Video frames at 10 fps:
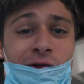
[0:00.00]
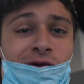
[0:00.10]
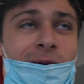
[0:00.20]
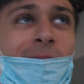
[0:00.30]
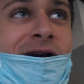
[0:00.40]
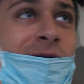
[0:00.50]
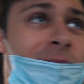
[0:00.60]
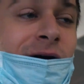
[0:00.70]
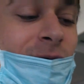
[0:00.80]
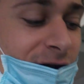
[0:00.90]
a little bit better,
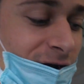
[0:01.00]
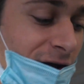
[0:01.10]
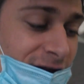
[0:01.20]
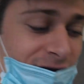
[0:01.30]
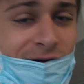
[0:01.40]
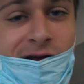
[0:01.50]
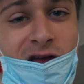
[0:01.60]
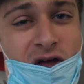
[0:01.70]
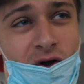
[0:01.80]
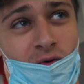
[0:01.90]
but we're gonna go ahead and
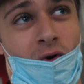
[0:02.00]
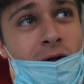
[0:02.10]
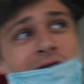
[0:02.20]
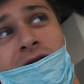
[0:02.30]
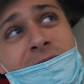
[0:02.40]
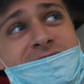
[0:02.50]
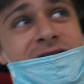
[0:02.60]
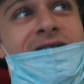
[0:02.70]
roll out a little bit